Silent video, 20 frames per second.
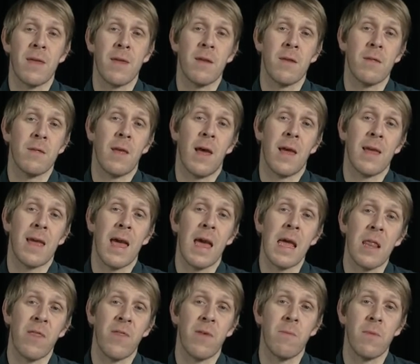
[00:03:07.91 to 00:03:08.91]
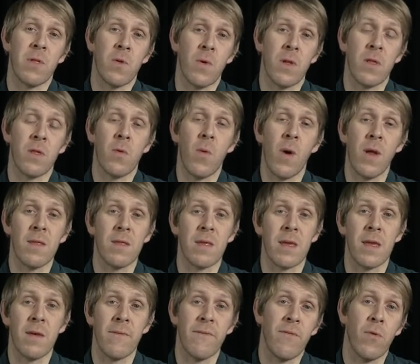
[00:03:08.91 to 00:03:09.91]
you can take anything between
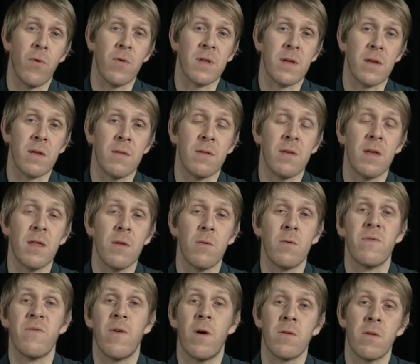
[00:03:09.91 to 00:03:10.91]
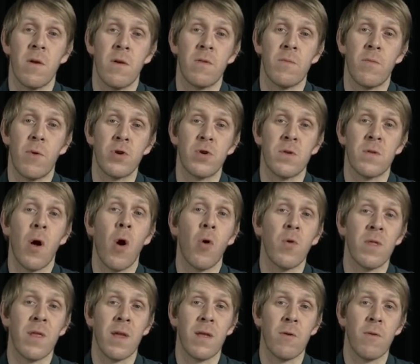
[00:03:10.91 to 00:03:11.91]
20 and 40 continuous photos by just
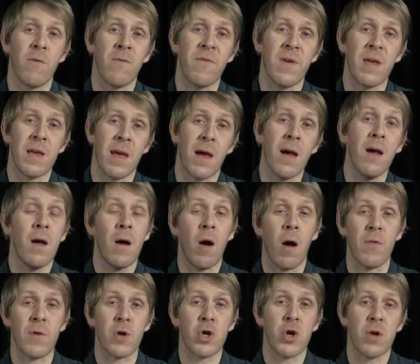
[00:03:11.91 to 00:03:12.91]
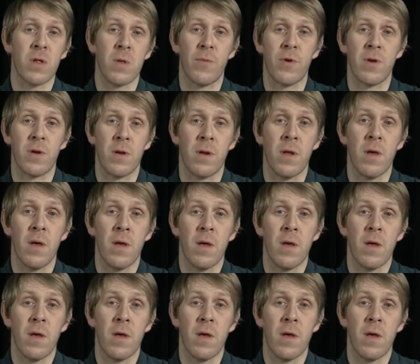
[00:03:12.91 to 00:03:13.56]
holding down your finger on the shutter button,